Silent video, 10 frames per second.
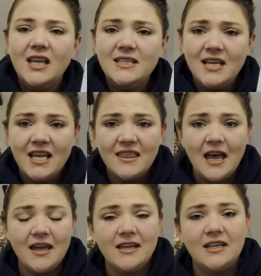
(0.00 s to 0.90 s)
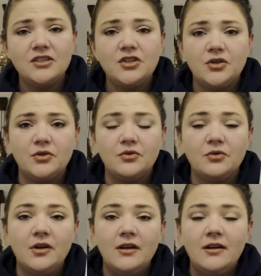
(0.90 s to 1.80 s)
and take that
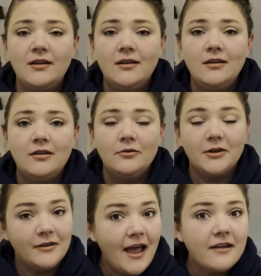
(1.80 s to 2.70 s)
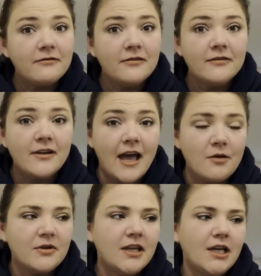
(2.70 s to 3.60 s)
into real life
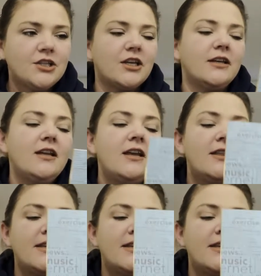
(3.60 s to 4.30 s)
application.